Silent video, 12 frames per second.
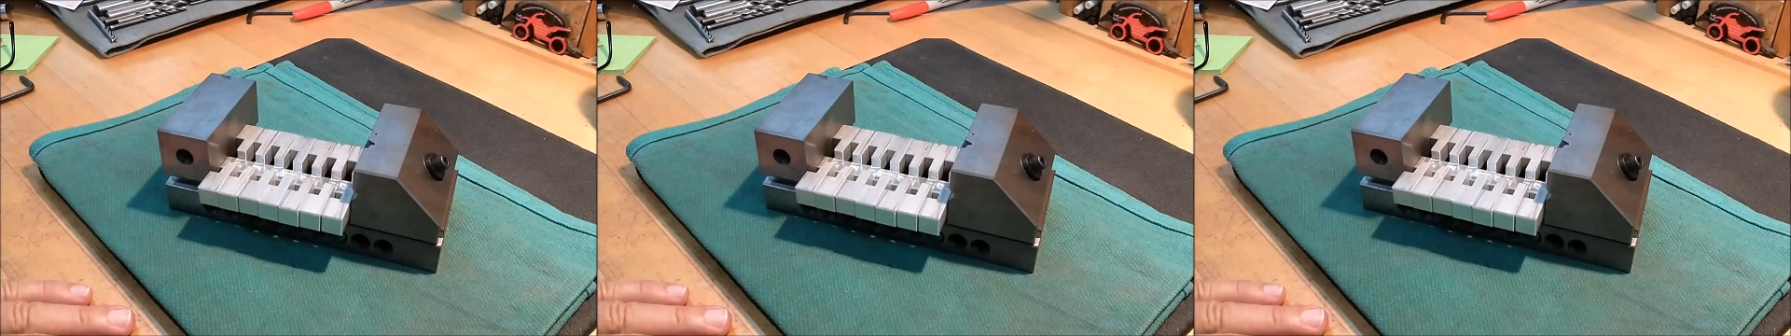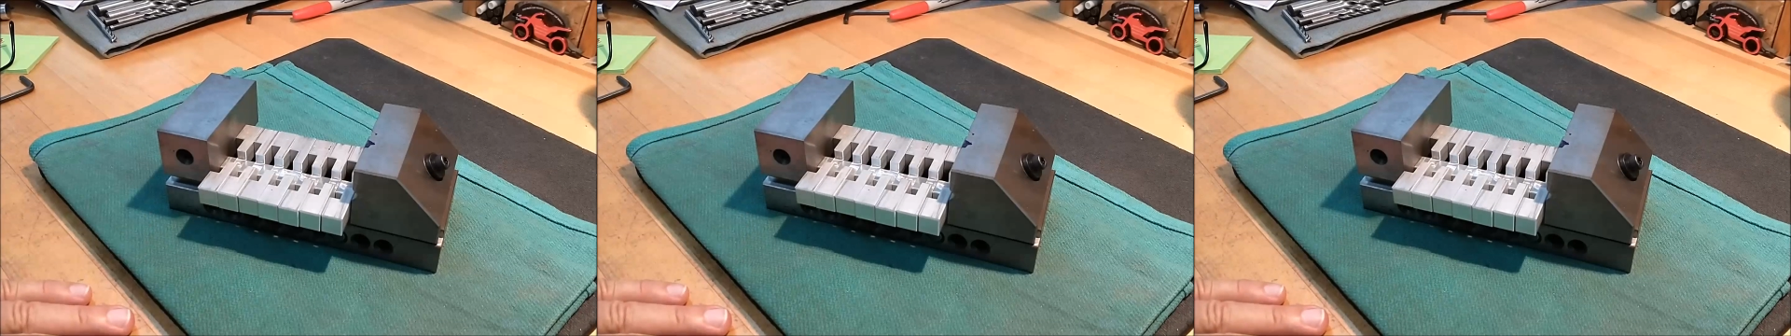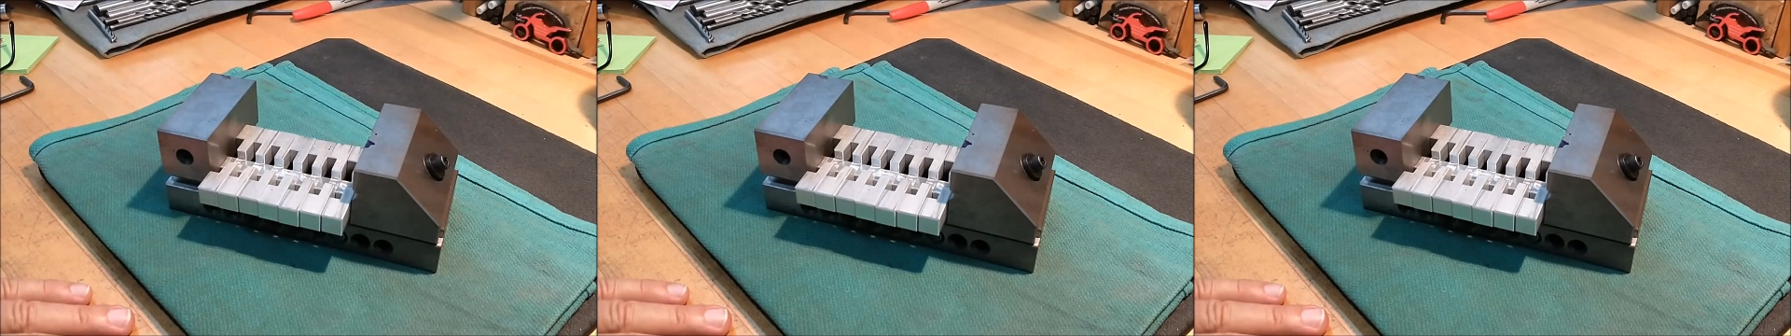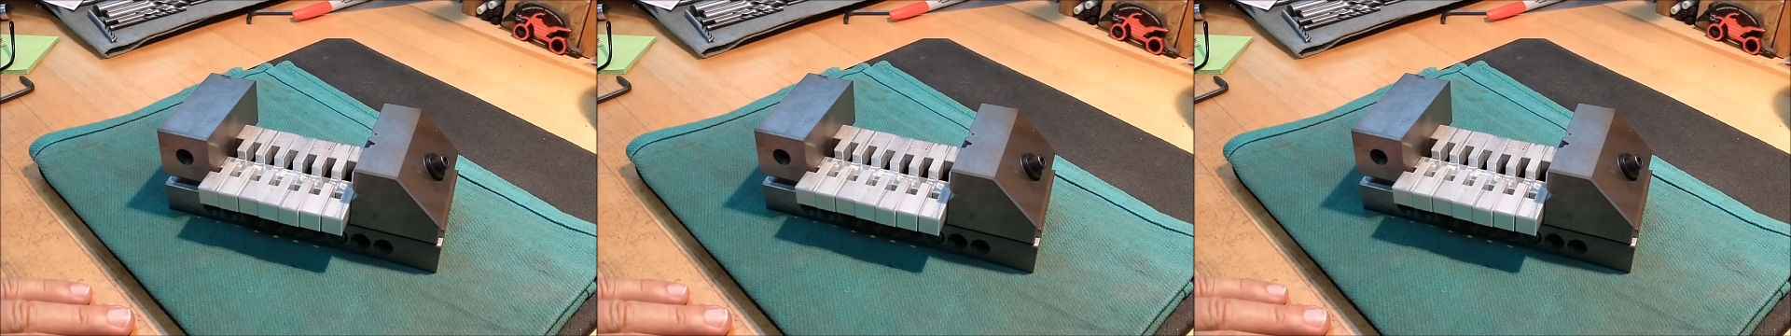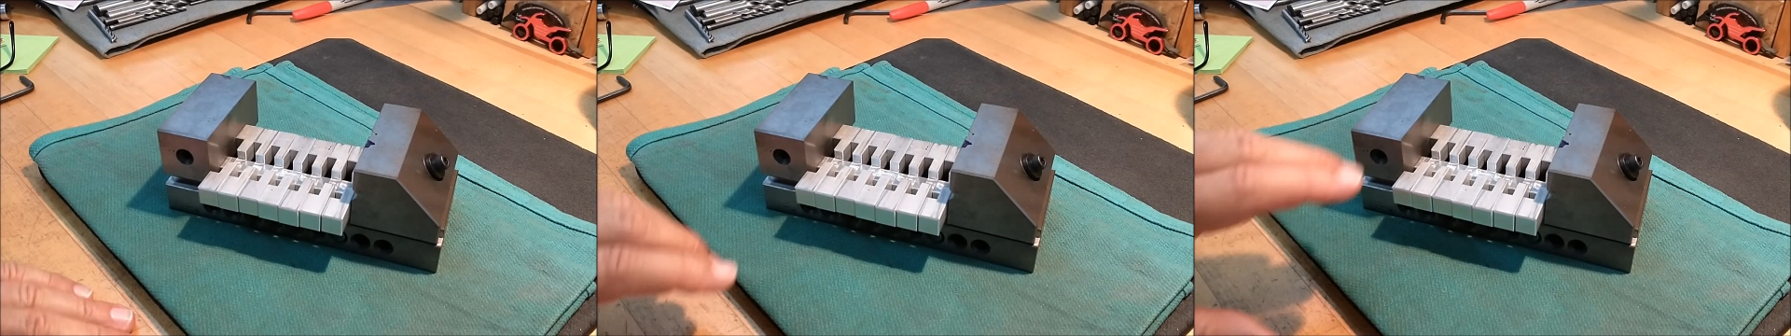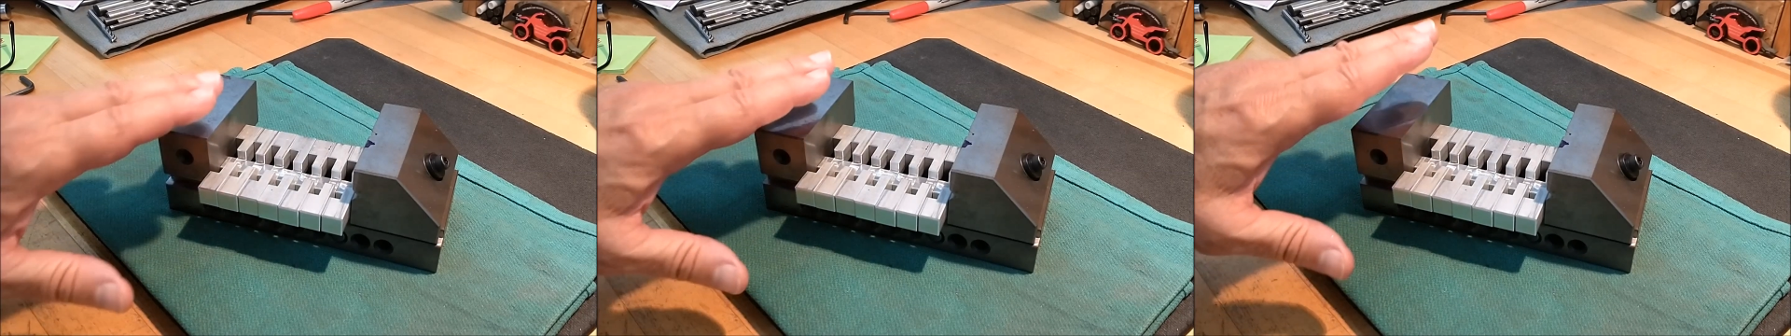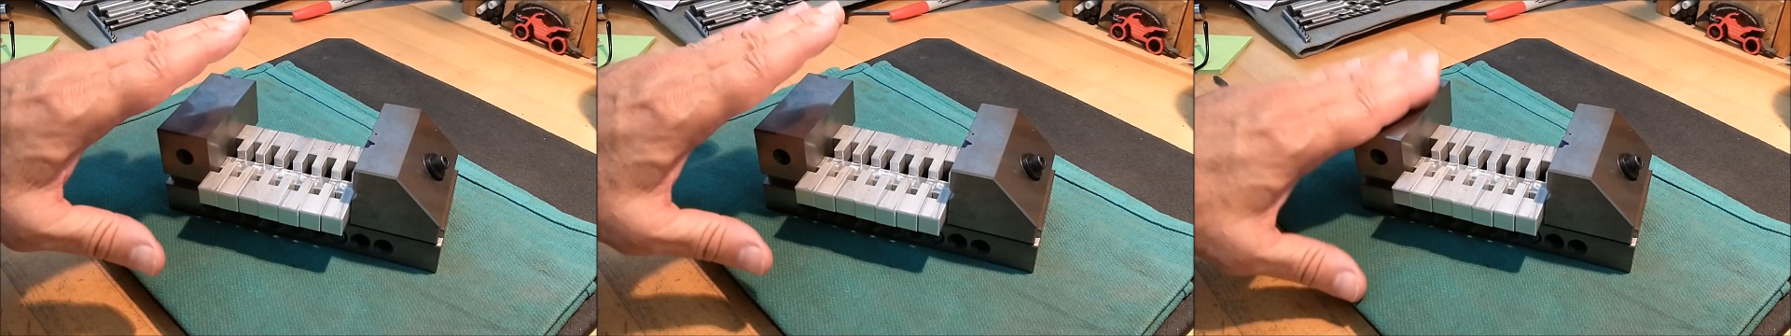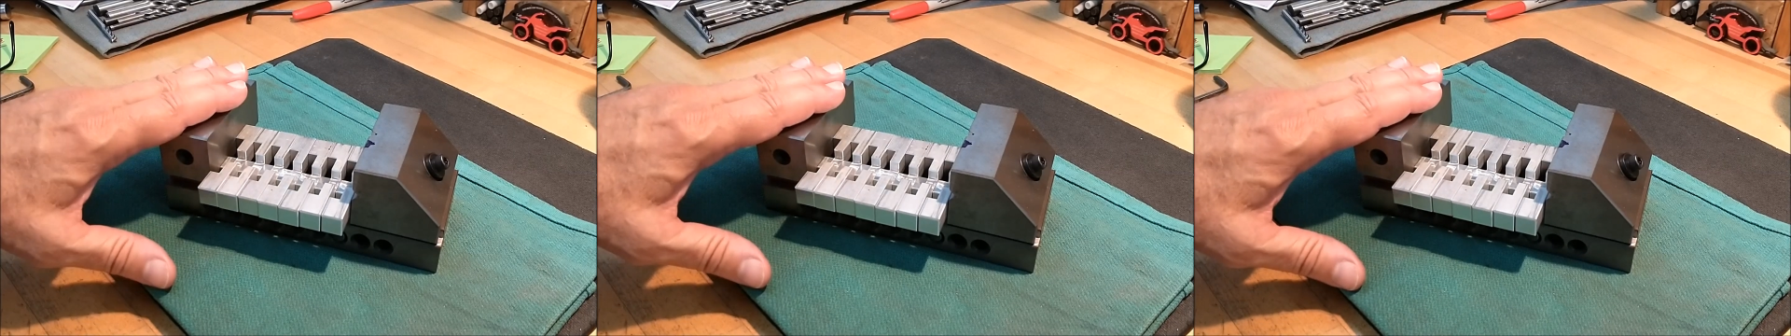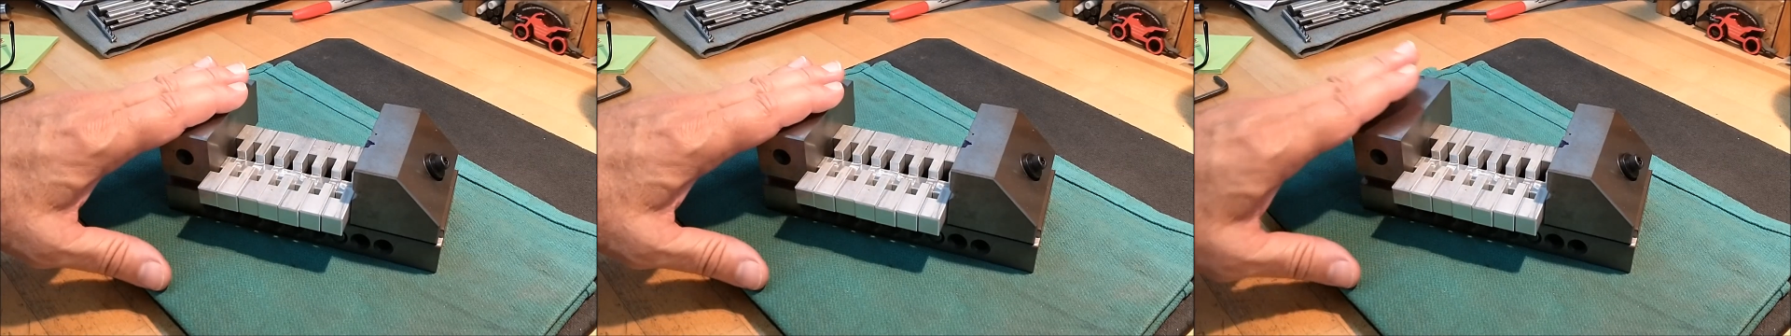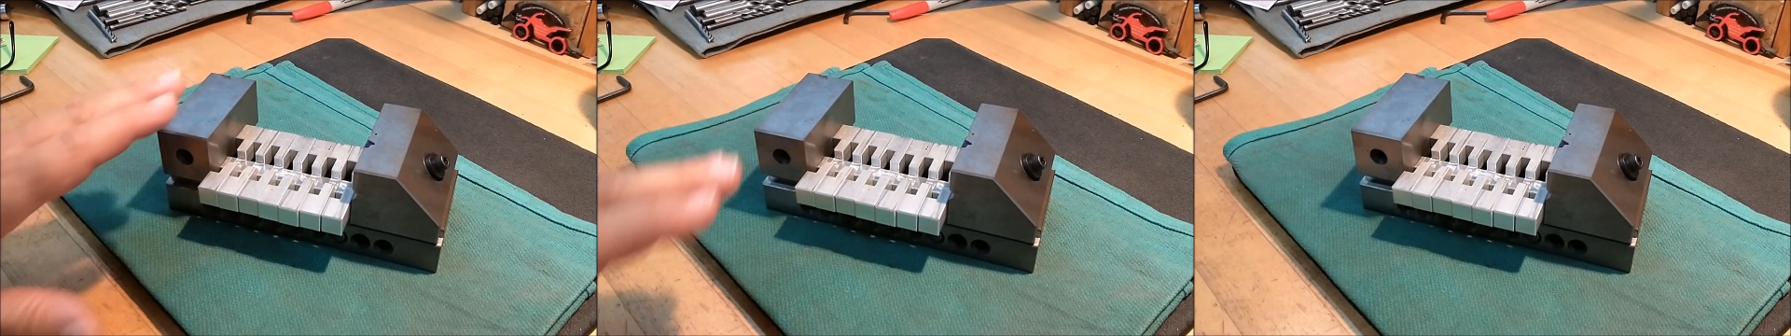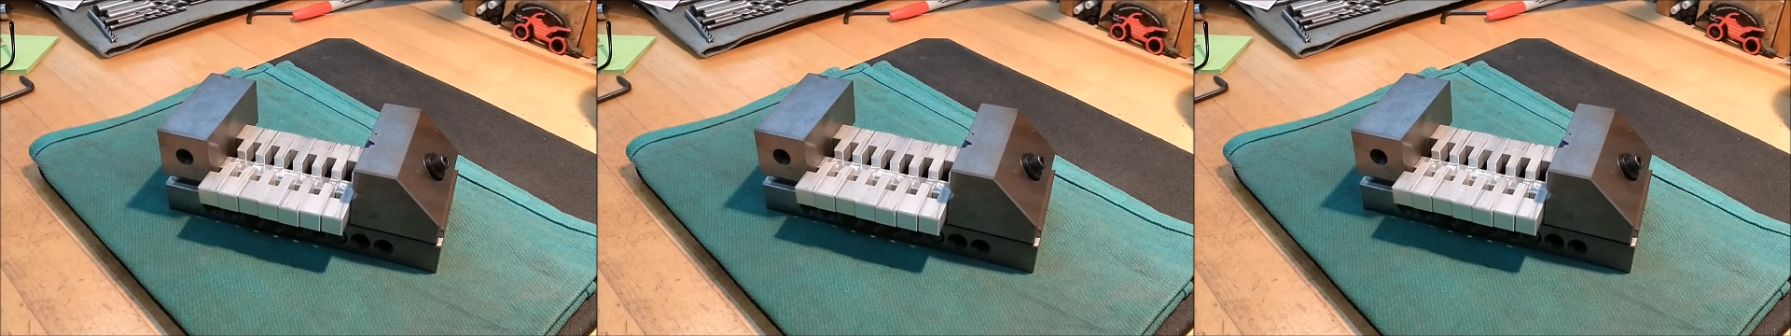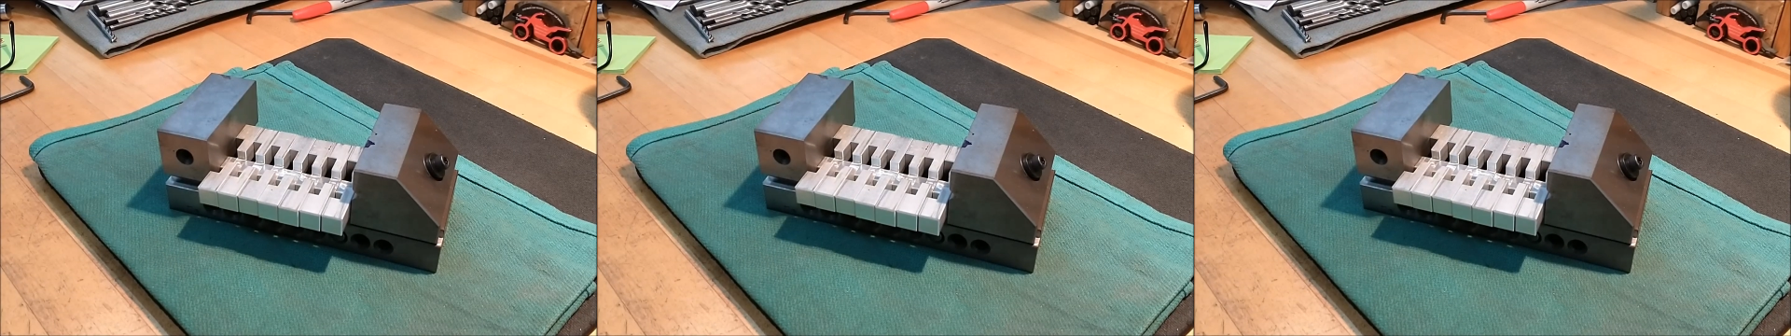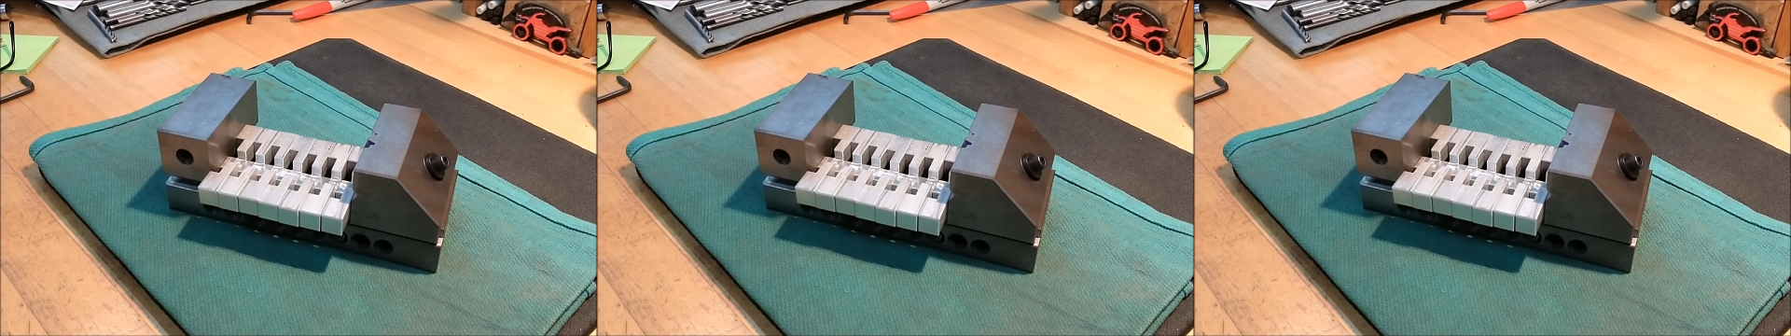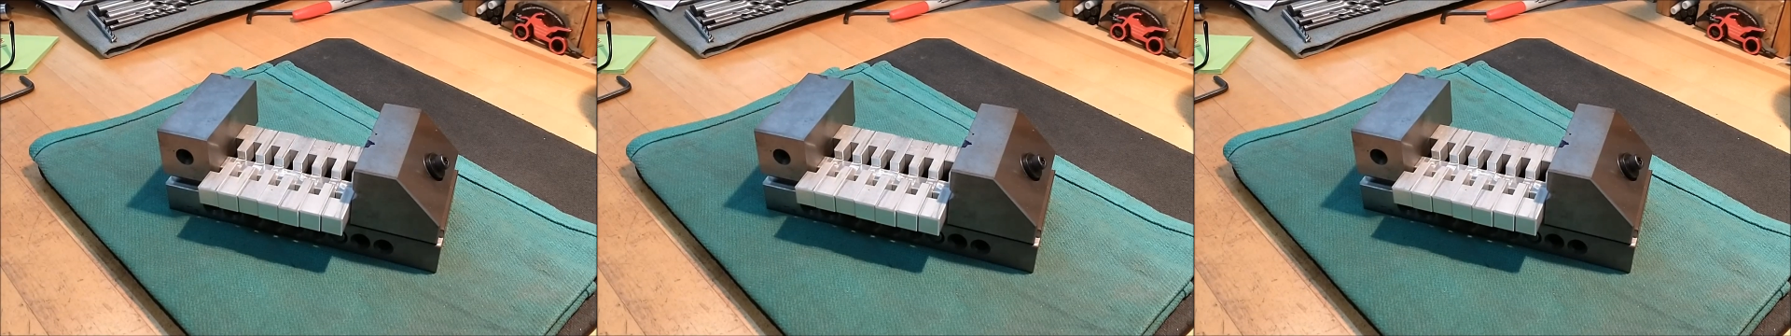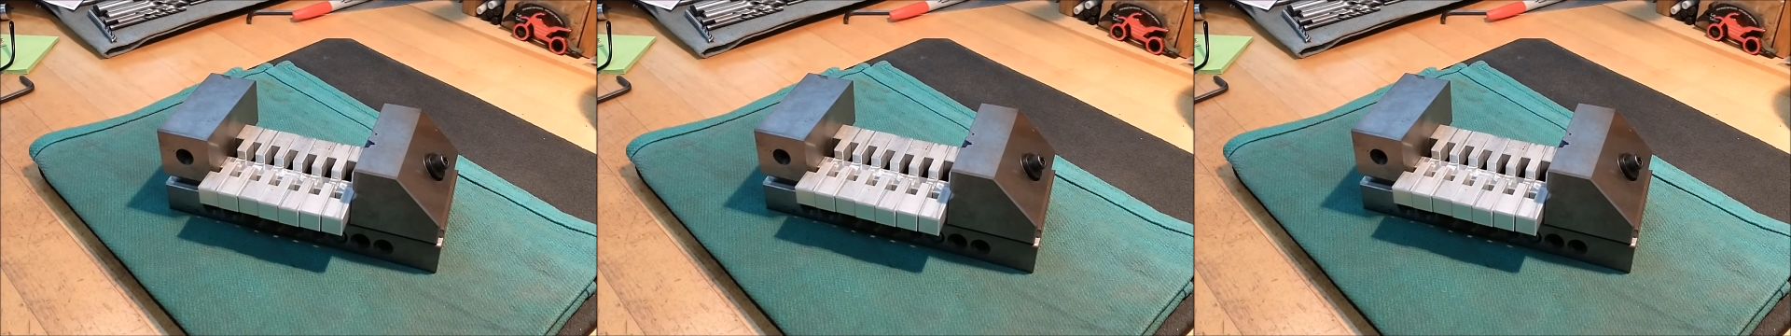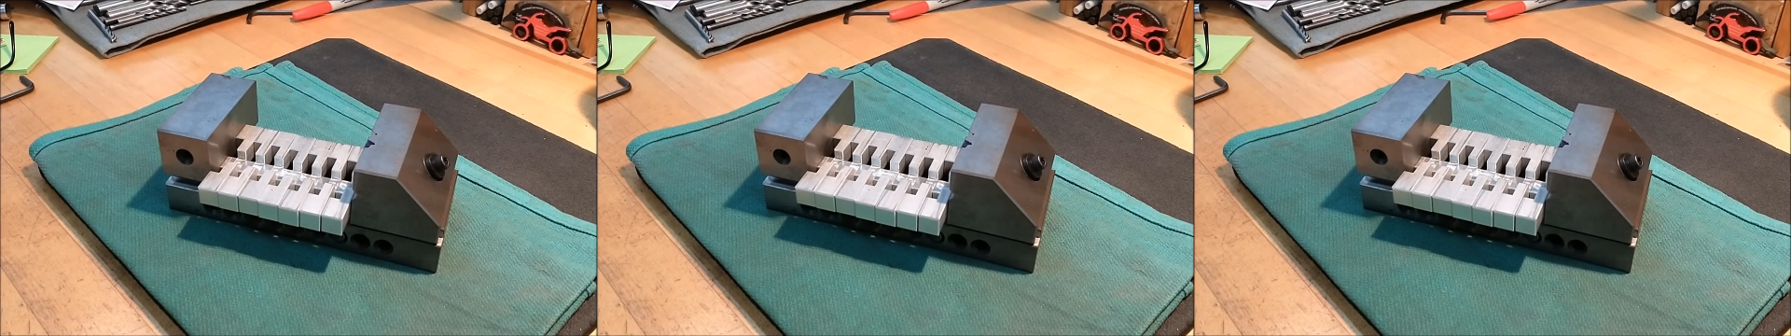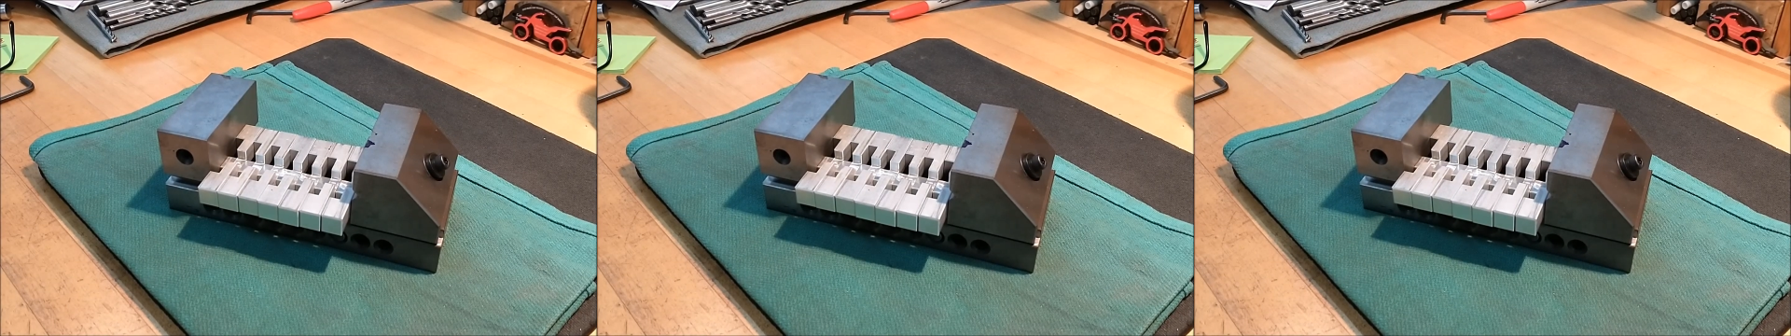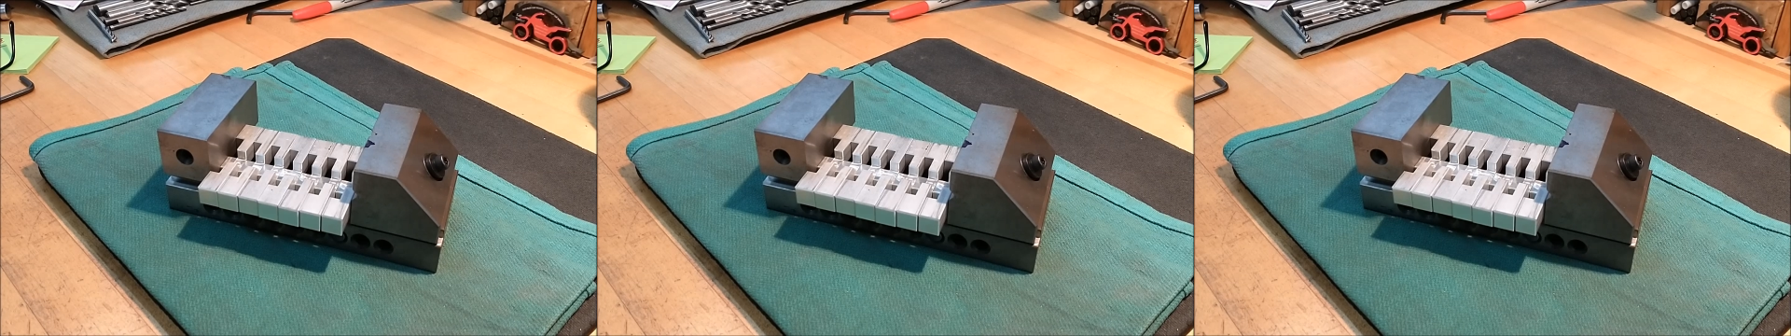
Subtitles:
[unreadable: no face in view]